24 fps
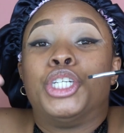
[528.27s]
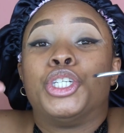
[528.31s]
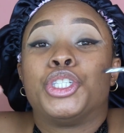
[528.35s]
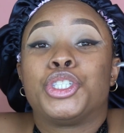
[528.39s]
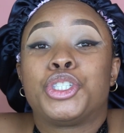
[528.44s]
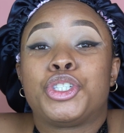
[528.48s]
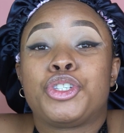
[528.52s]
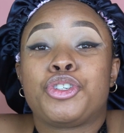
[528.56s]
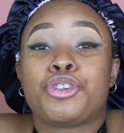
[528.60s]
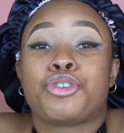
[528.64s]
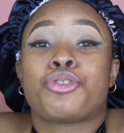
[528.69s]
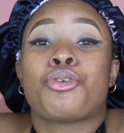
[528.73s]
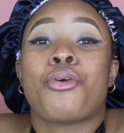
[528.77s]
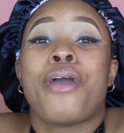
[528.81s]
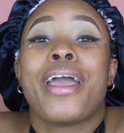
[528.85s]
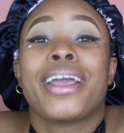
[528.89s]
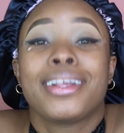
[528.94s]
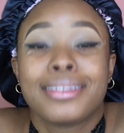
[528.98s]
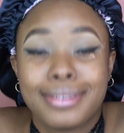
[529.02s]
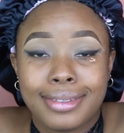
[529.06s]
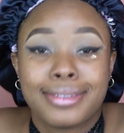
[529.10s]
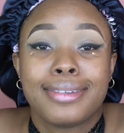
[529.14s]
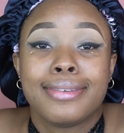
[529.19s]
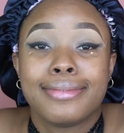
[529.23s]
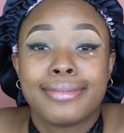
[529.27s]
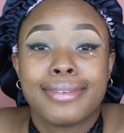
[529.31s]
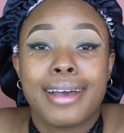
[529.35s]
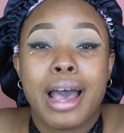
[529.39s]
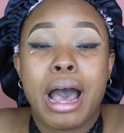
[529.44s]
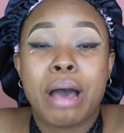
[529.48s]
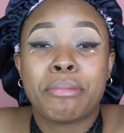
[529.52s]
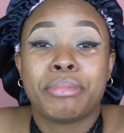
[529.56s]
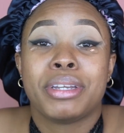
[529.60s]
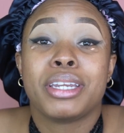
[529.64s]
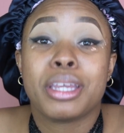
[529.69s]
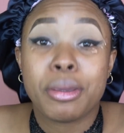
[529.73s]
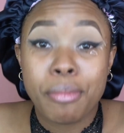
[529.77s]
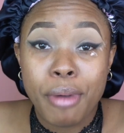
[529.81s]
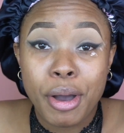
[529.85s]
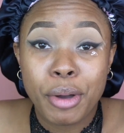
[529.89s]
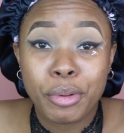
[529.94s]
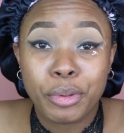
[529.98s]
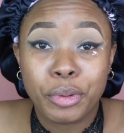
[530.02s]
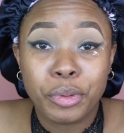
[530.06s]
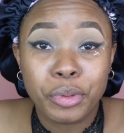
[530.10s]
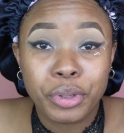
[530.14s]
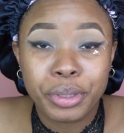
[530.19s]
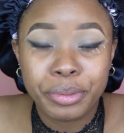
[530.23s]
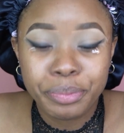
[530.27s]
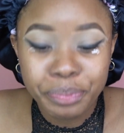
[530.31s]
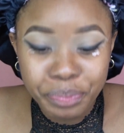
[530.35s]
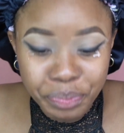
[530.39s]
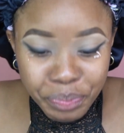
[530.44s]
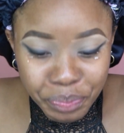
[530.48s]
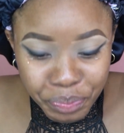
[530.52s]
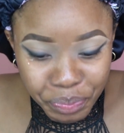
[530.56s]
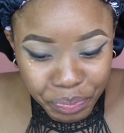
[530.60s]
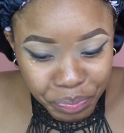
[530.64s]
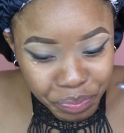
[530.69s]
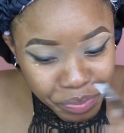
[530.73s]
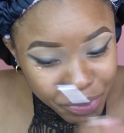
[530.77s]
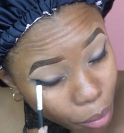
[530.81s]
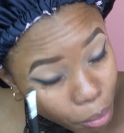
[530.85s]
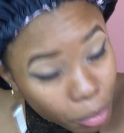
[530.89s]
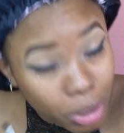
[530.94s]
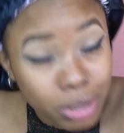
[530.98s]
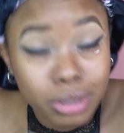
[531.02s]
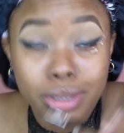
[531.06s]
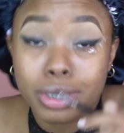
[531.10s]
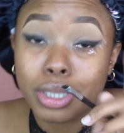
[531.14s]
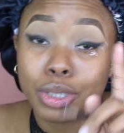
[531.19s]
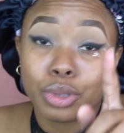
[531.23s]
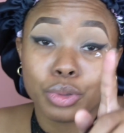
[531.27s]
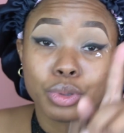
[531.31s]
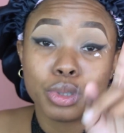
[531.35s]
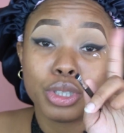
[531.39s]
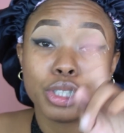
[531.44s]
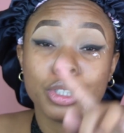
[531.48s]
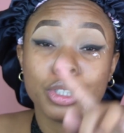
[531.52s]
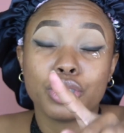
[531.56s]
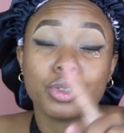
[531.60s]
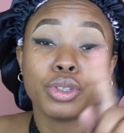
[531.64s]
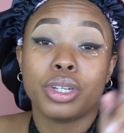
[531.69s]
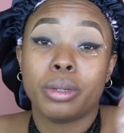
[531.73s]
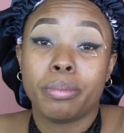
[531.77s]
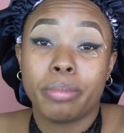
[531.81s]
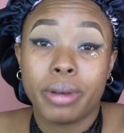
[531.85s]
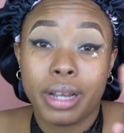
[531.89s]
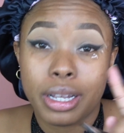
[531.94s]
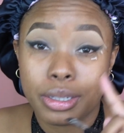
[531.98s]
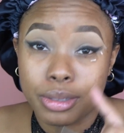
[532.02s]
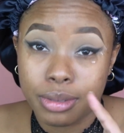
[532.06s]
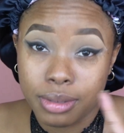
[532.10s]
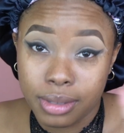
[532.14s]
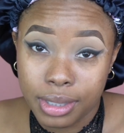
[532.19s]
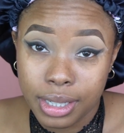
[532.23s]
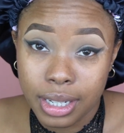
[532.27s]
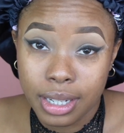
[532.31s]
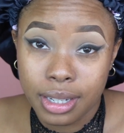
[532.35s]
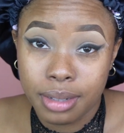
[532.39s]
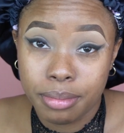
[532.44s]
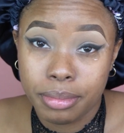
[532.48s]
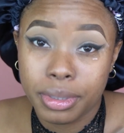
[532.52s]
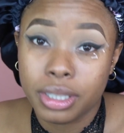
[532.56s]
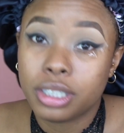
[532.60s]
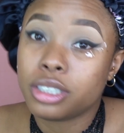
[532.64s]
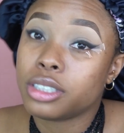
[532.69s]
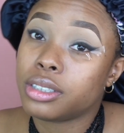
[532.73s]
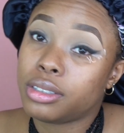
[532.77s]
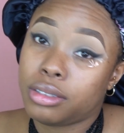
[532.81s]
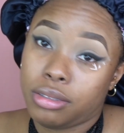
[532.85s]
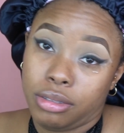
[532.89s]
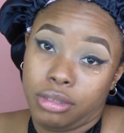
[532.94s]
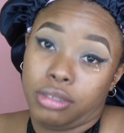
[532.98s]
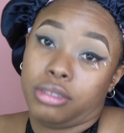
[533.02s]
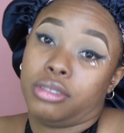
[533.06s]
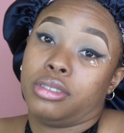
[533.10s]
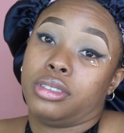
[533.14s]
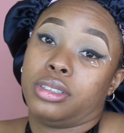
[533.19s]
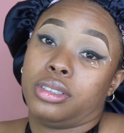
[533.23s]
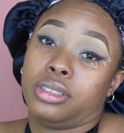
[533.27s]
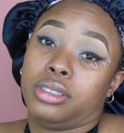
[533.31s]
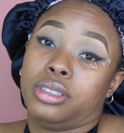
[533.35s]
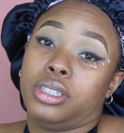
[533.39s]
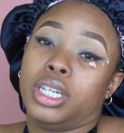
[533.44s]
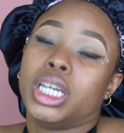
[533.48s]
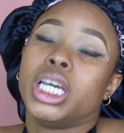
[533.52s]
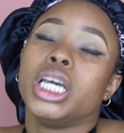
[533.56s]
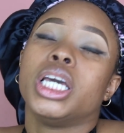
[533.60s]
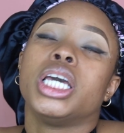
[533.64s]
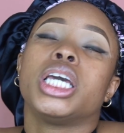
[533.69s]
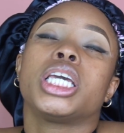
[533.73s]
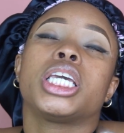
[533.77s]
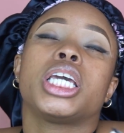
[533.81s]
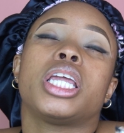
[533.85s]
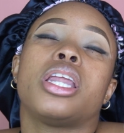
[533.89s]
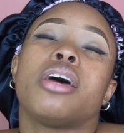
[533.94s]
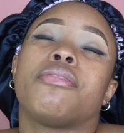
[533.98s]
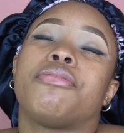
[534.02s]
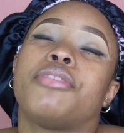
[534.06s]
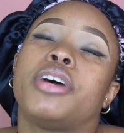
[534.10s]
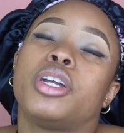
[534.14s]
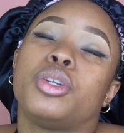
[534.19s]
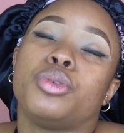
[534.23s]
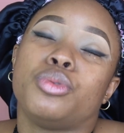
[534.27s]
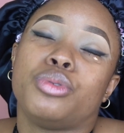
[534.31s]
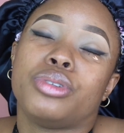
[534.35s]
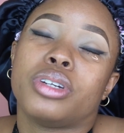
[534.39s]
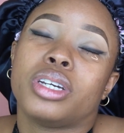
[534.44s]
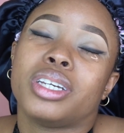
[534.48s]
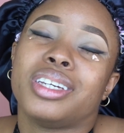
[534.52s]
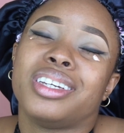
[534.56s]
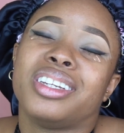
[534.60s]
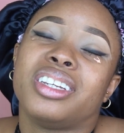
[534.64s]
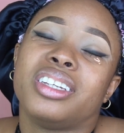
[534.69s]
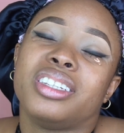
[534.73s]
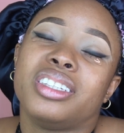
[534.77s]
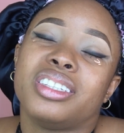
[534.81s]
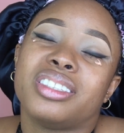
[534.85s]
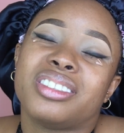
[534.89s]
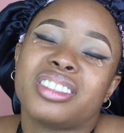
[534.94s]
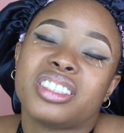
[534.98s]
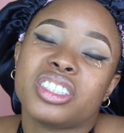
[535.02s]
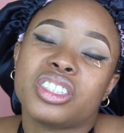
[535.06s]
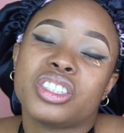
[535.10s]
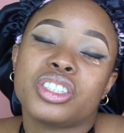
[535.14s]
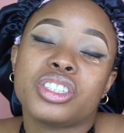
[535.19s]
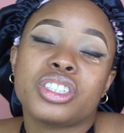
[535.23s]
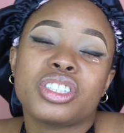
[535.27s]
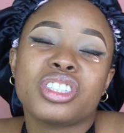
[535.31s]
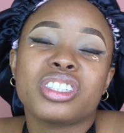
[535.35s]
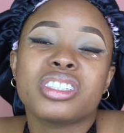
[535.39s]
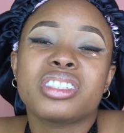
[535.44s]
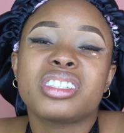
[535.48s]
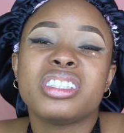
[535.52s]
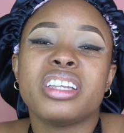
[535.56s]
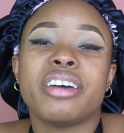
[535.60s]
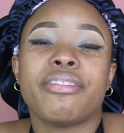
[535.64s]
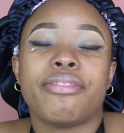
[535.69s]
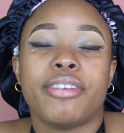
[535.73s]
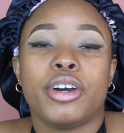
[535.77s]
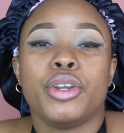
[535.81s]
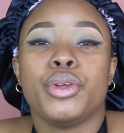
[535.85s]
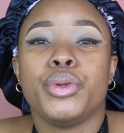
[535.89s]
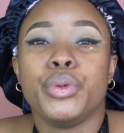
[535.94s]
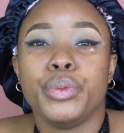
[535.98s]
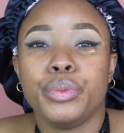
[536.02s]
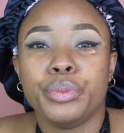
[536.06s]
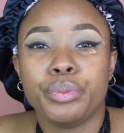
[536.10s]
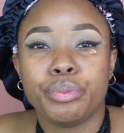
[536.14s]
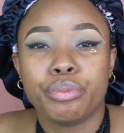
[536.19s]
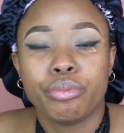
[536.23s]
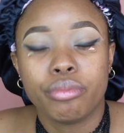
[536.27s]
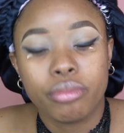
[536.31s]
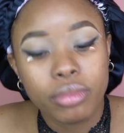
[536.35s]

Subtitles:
Strength, I'm a neighbor own, but still don't change all the password because you never know. You just never know.